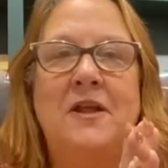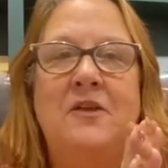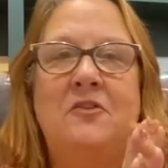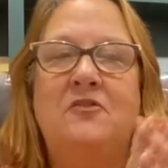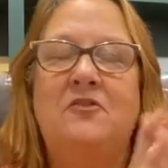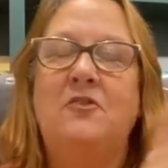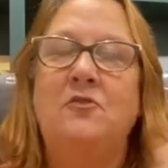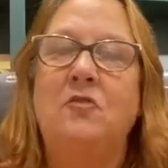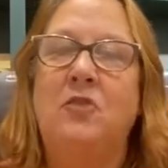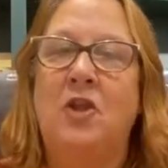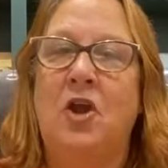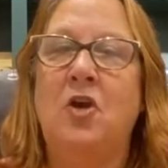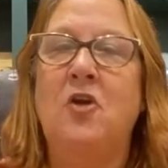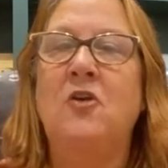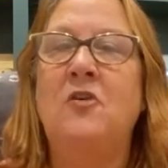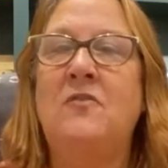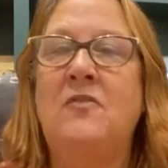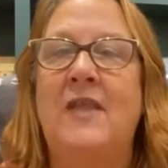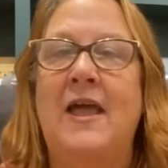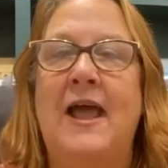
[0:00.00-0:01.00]
to
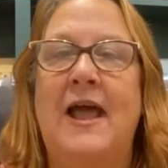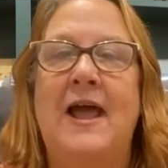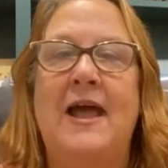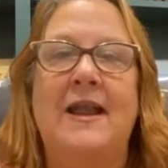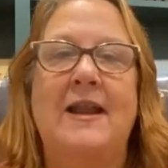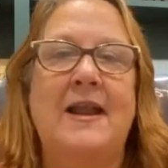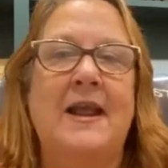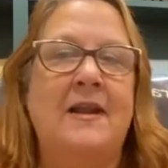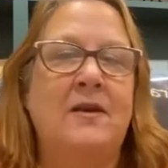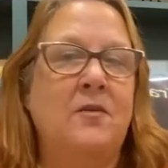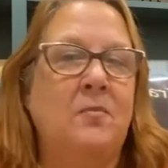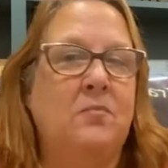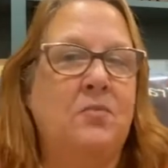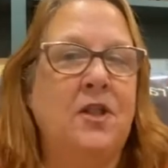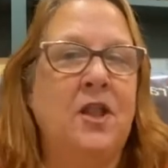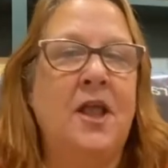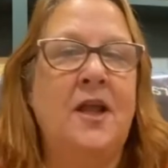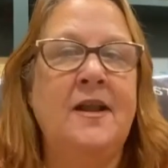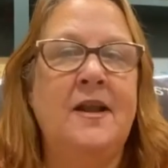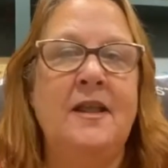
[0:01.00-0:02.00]
learn that and to
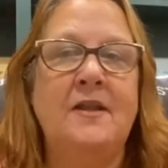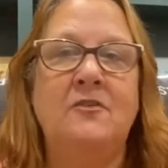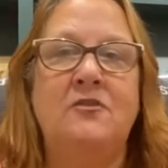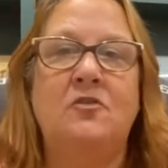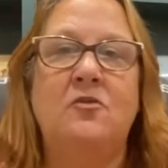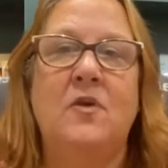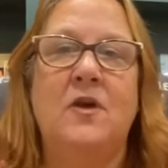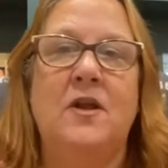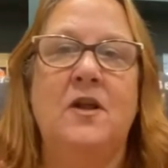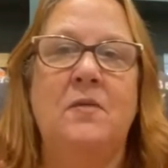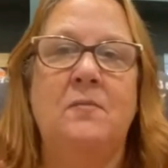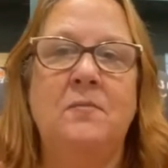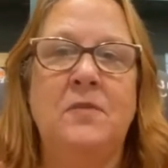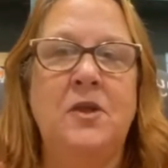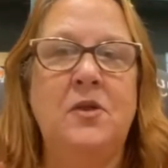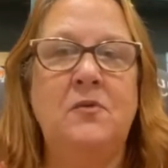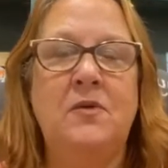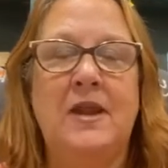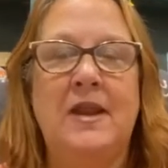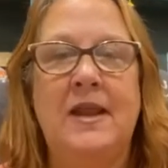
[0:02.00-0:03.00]
plug into a
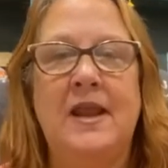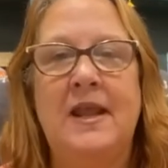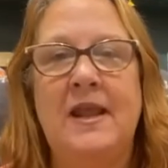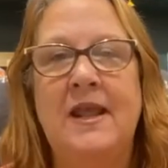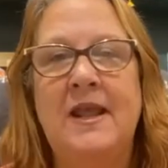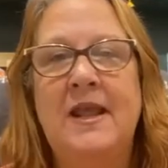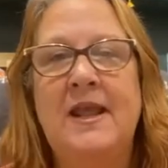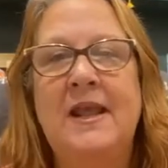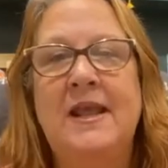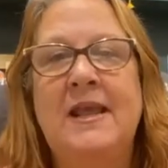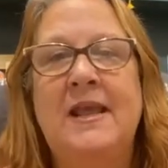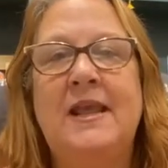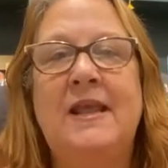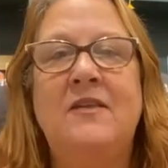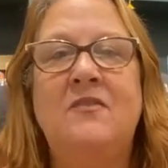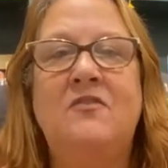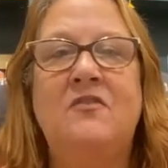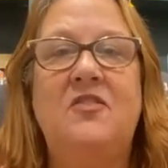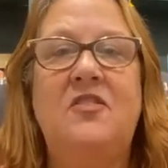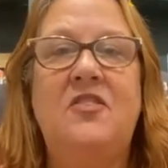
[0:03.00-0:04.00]
community
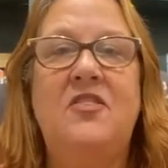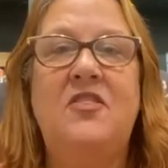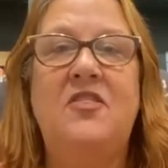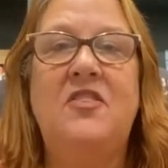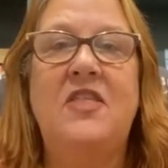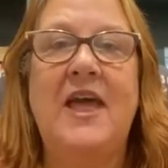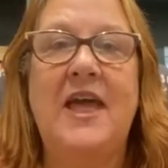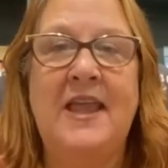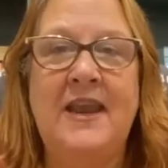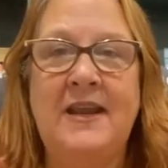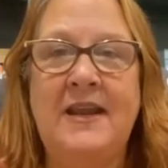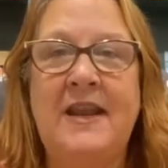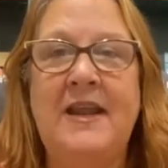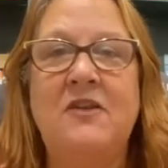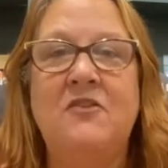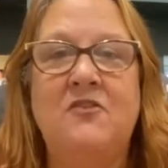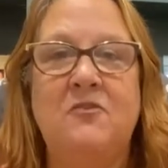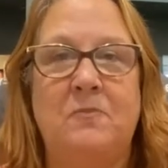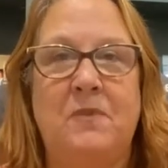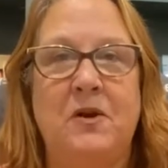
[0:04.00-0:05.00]
is they
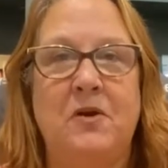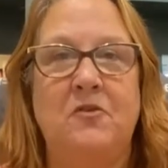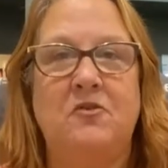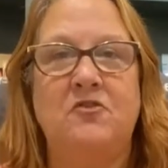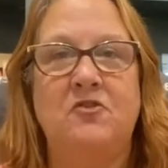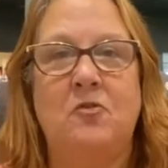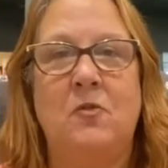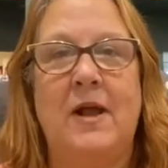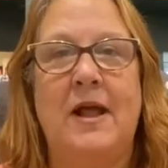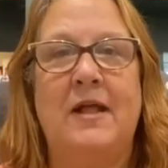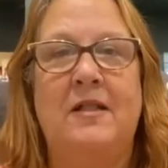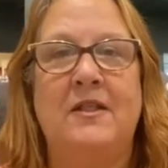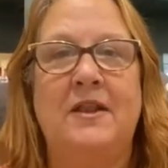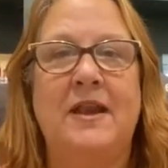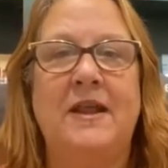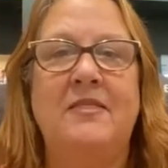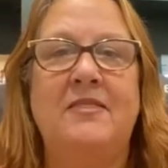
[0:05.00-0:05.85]
need spirituality.